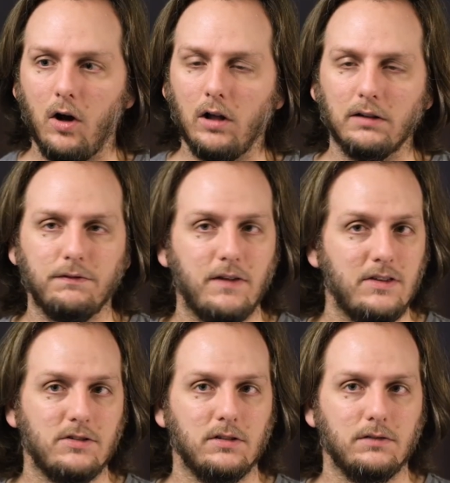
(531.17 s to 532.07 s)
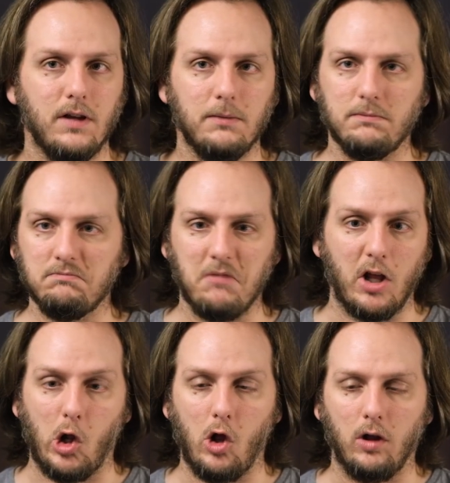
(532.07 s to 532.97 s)
all offensive
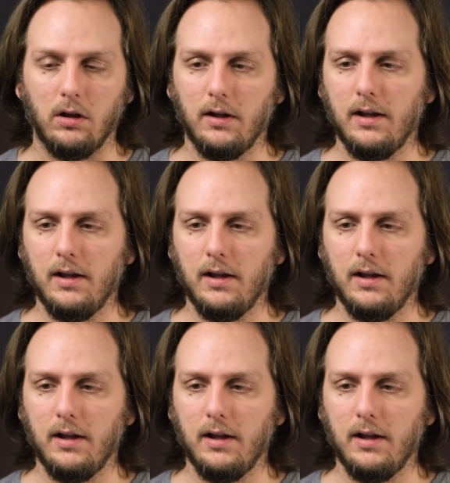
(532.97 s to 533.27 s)
at all.